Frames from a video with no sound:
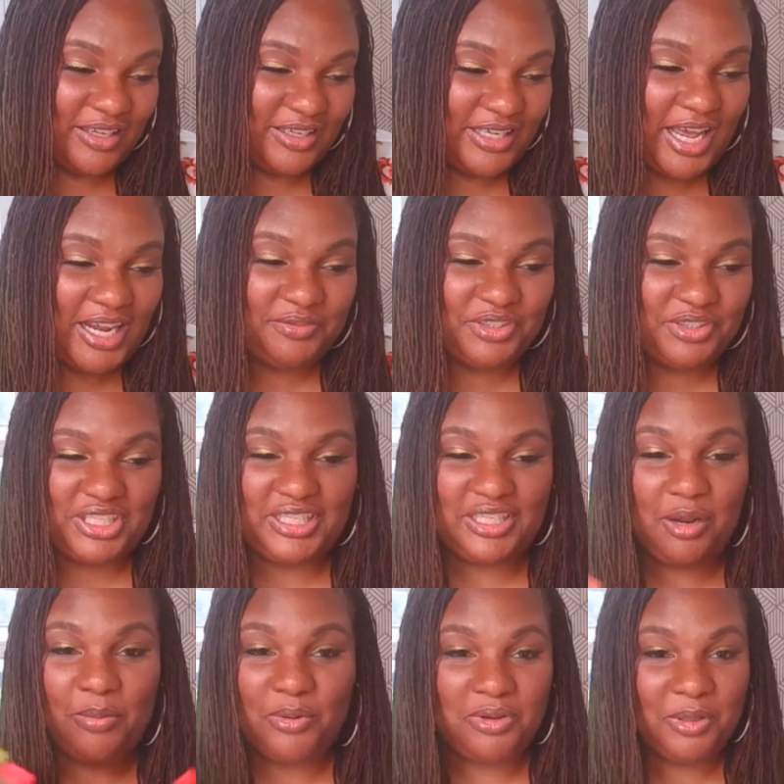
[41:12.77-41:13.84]
not even just
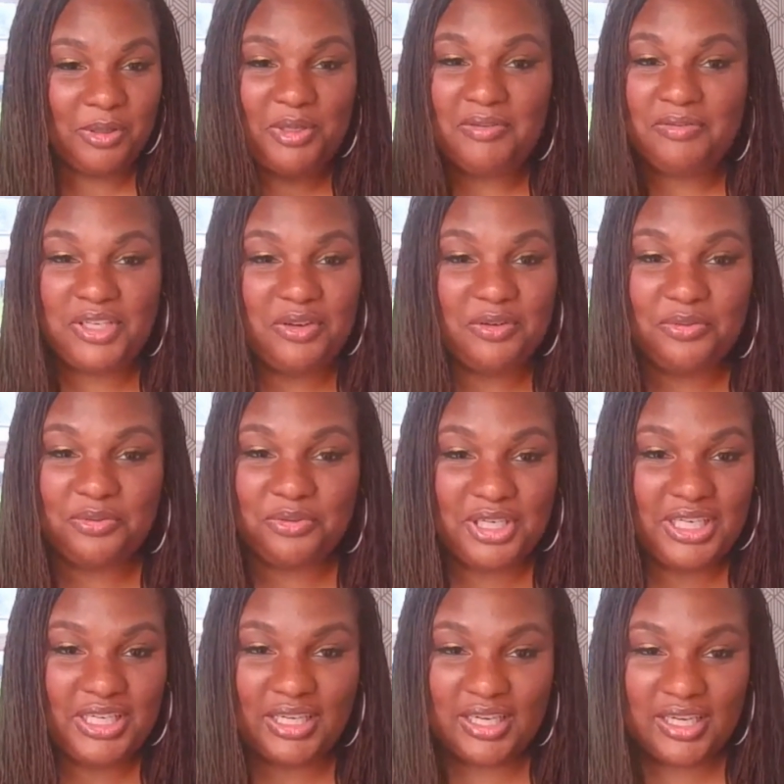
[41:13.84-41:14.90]
in our program, even in the
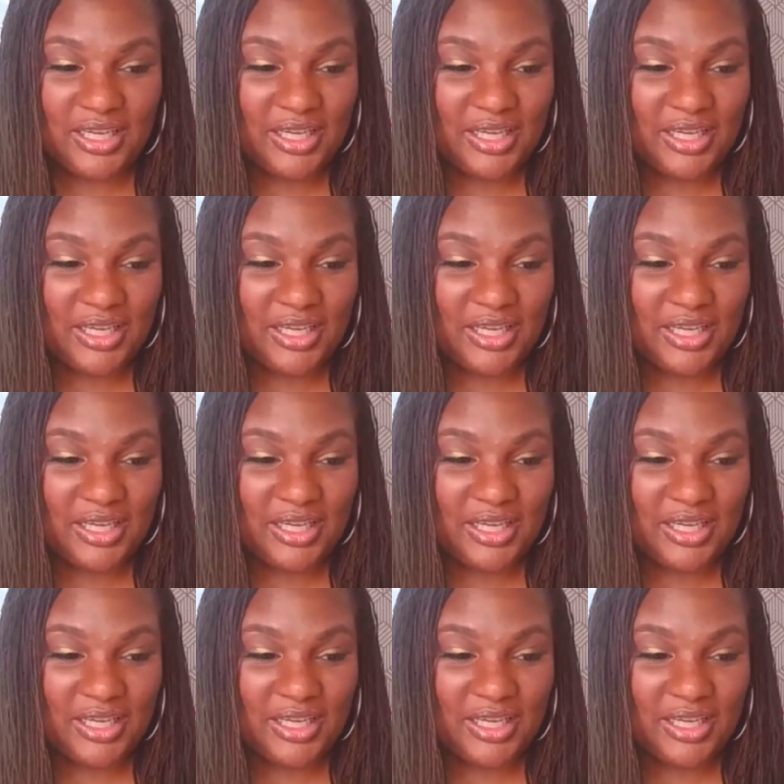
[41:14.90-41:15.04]
free